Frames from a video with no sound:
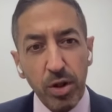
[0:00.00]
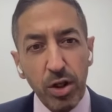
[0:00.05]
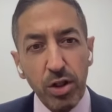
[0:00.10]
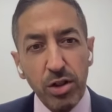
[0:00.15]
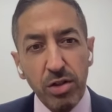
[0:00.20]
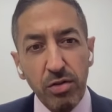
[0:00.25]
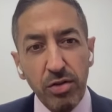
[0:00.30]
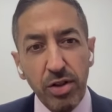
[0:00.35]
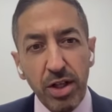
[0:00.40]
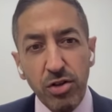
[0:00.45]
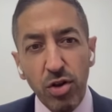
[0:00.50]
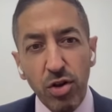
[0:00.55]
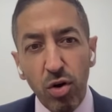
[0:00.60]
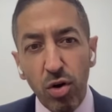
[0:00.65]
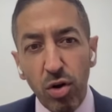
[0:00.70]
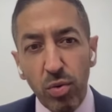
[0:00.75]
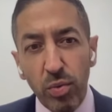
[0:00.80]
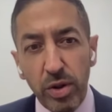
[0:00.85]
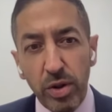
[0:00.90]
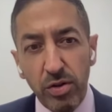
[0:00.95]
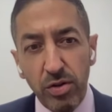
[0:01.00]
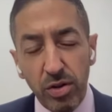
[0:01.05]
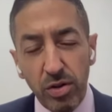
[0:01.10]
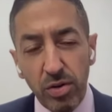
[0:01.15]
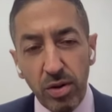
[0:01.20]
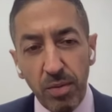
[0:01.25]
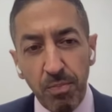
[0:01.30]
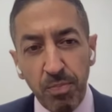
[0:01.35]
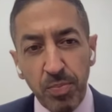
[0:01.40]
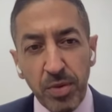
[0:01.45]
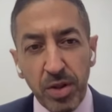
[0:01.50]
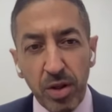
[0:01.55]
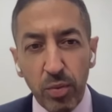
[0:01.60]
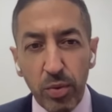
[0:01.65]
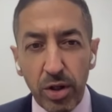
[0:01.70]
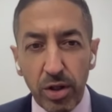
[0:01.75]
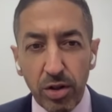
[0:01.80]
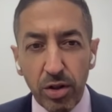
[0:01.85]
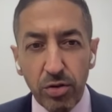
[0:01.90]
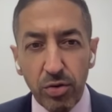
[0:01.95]
Because if that's all we do,
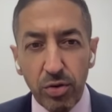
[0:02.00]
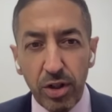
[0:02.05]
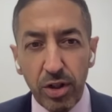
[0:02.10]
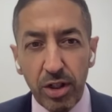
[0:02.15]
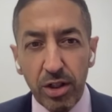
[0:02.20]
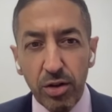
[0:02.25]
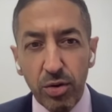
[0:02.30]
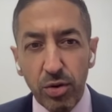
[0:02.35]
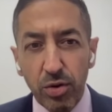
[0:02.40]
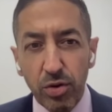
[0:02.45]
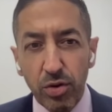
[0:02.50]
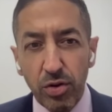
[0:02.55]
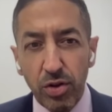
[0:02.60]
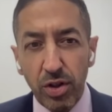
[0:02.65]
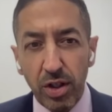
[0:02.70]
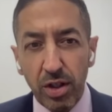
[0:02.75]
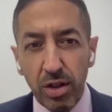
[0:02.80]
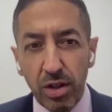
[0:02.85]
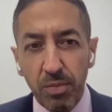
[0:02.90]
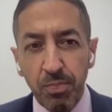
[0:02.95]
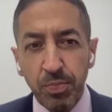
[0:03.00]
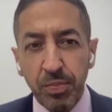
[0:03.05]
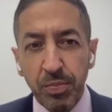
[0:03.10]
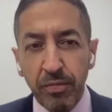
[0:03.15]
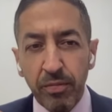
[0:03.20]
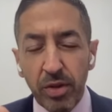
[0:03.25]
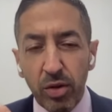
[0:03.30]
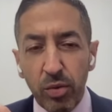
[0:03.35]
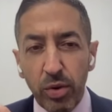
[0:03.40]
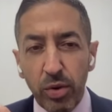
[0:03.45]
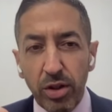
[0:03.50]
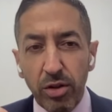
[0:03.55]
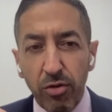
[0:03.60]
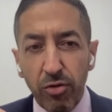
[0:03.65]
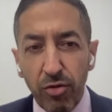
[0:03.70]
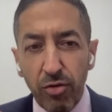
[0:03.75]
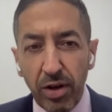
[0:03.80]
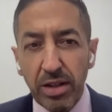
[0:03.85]
we are not really going to deal with the